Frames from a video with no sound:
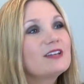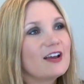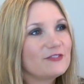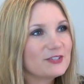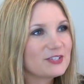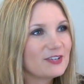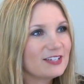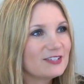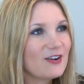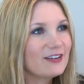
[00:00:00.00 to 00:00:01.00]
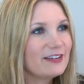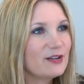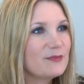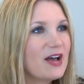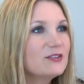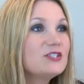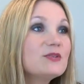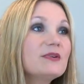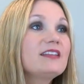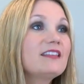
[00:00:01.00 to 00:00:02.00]
and I first started talking about
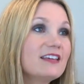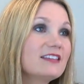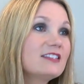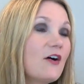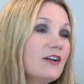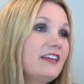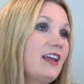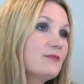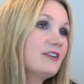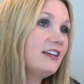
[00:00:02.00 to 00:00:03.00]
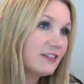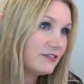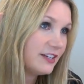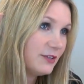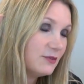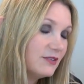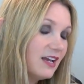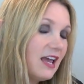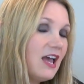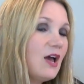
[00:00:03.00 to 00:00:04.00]
doing this on-camera interview. Mm-hmm.